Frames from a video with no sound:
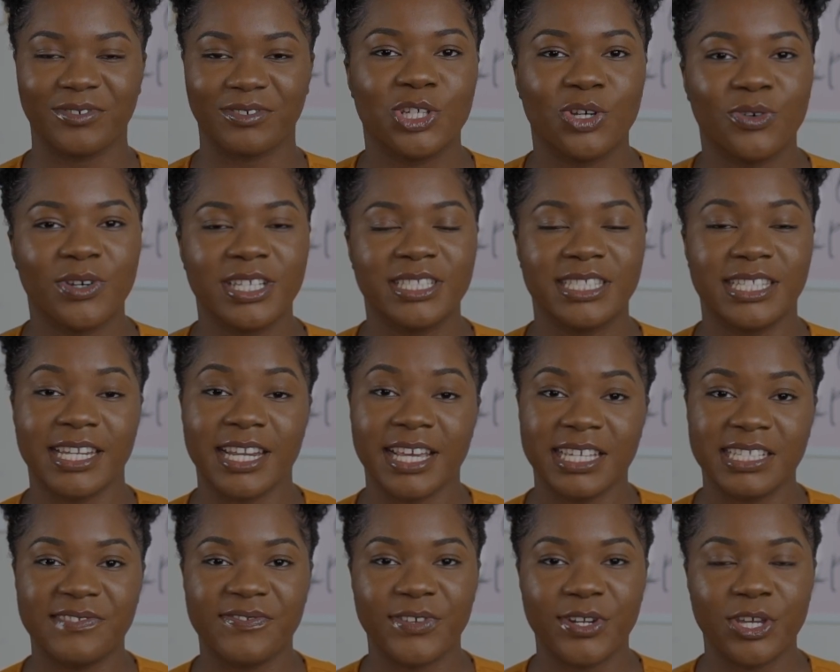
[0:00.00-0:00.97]
So in
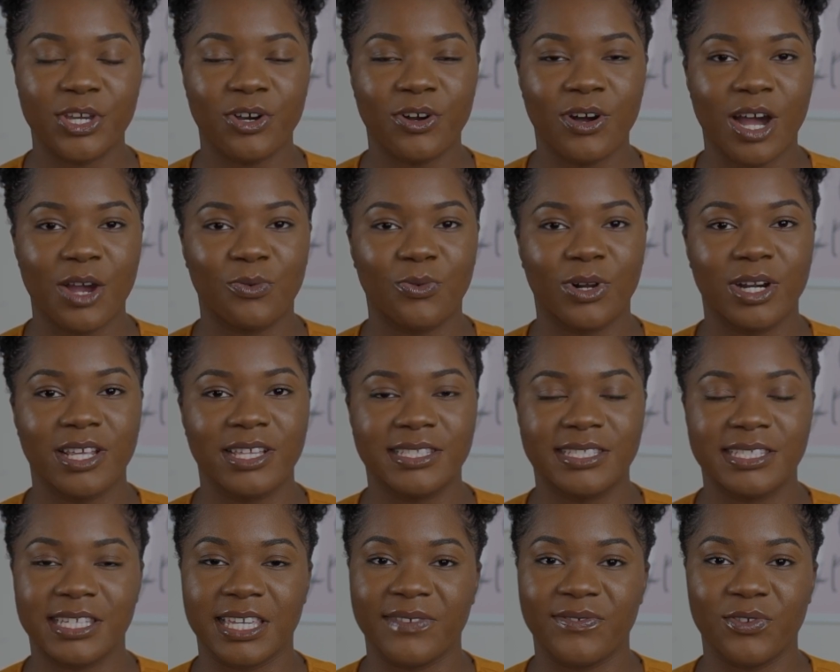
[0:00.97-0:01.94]
today's video, I wanted
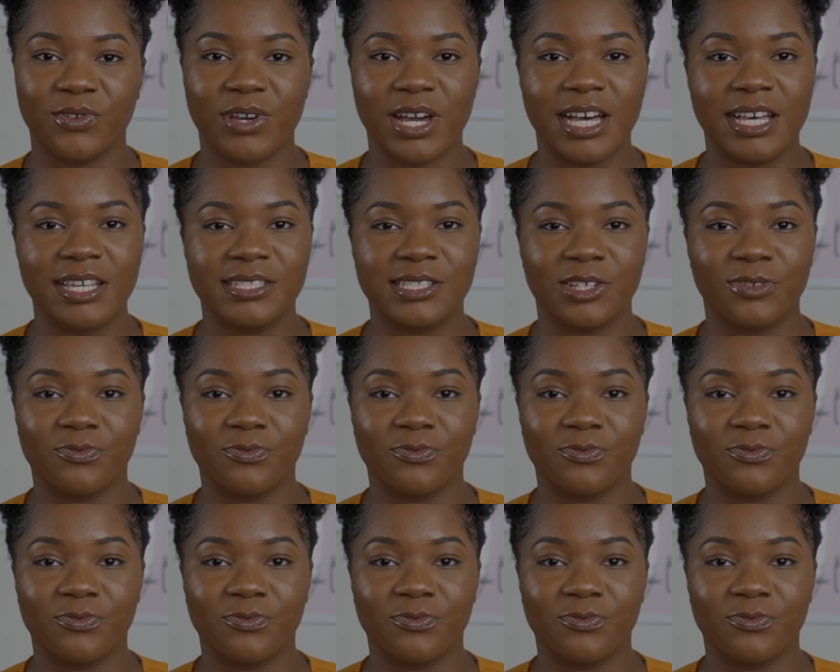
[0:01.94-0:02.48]
to give you guys